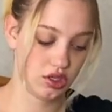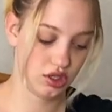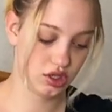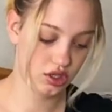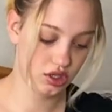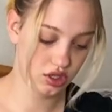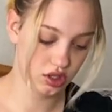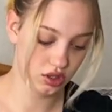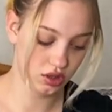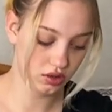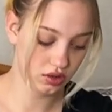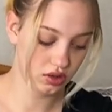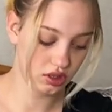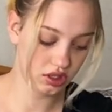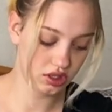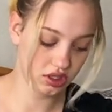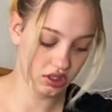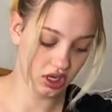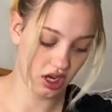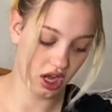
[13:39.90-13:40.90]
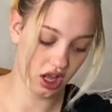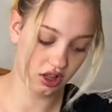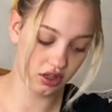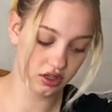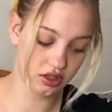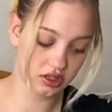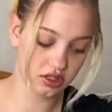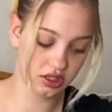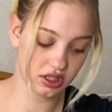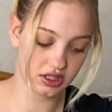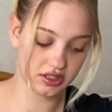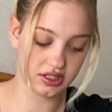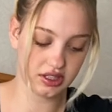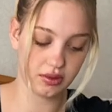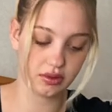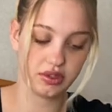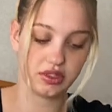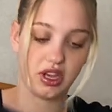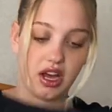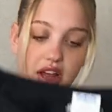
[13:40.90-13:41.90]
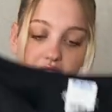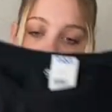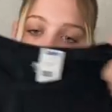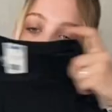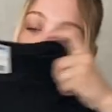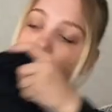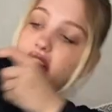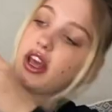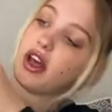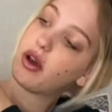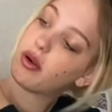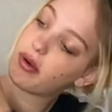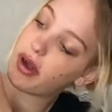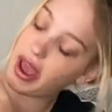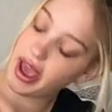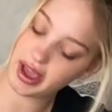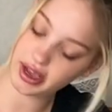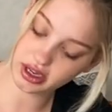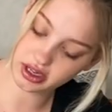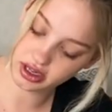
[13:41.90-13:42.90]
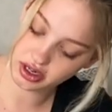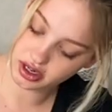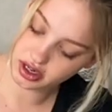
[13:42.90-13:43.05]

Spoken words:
$2 because it was on the sale rack.